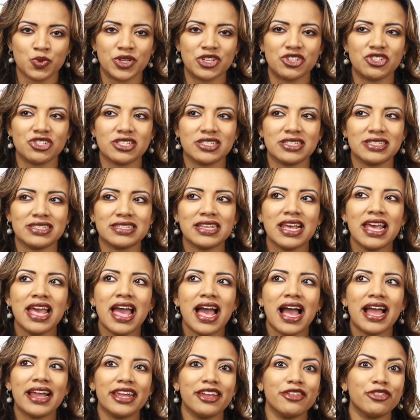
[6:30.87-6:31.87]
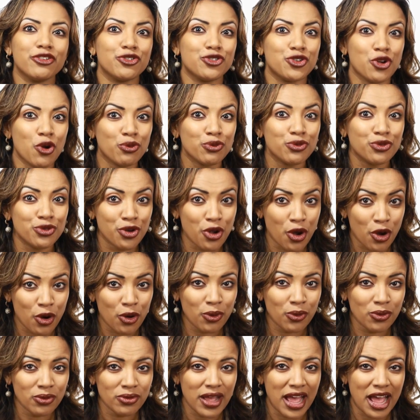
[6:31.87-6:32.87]
which is I either don't
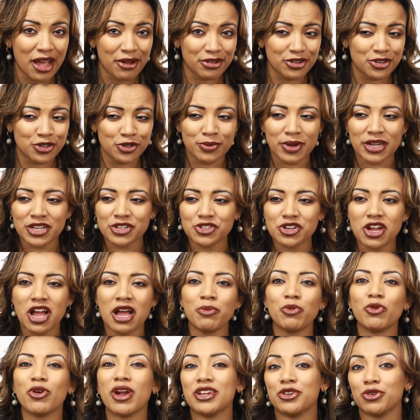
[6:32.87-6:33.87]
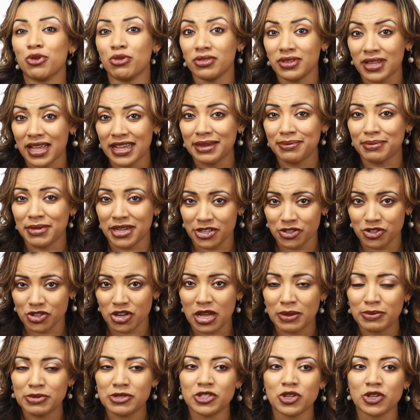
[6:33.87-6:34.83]
know how to do my job or I don't like my job.